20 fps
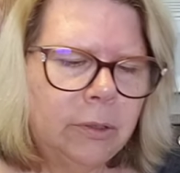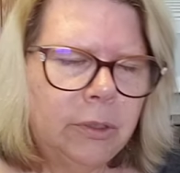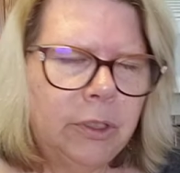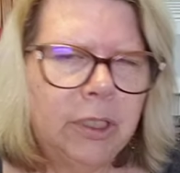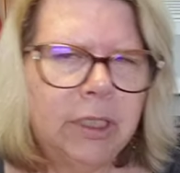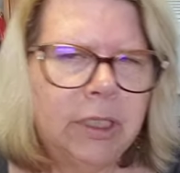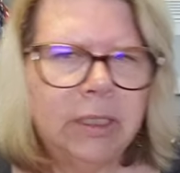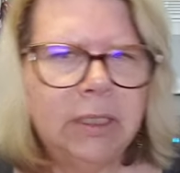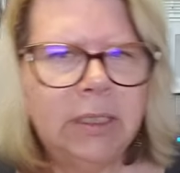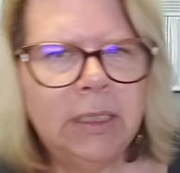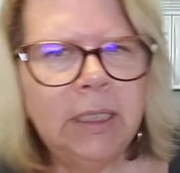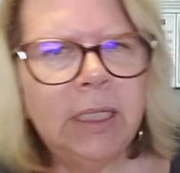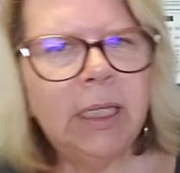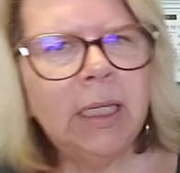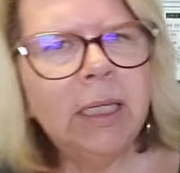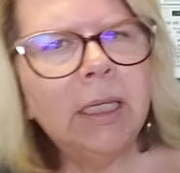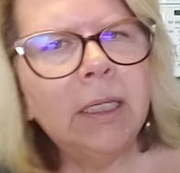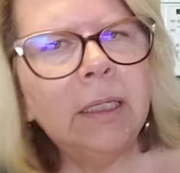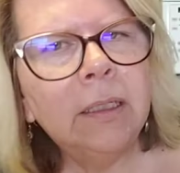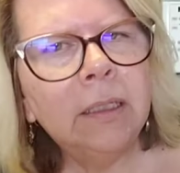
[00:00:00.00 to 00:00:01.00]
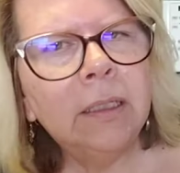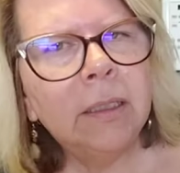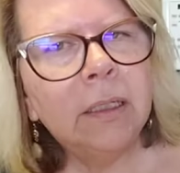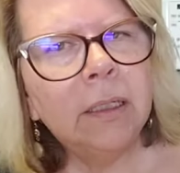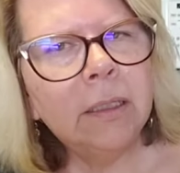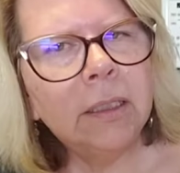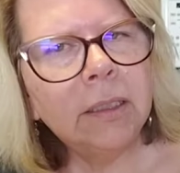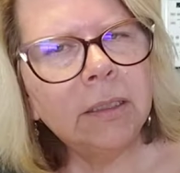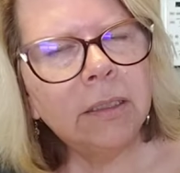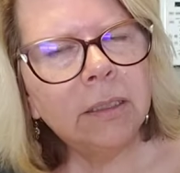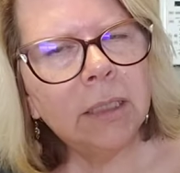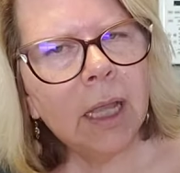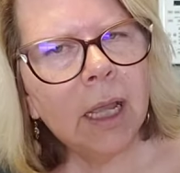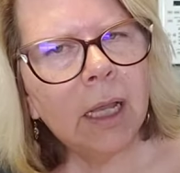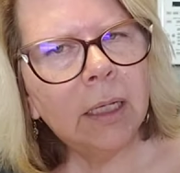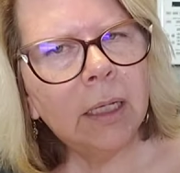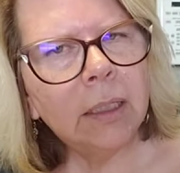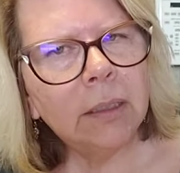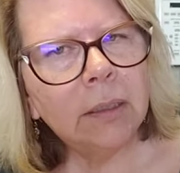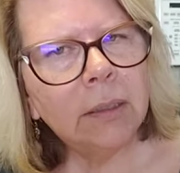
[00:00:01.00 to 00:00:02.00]
you can see the
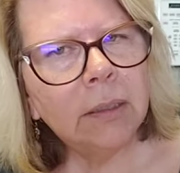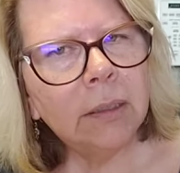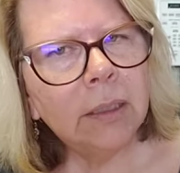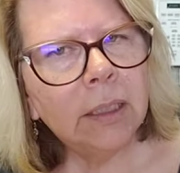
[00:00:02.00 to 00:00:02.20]
tongue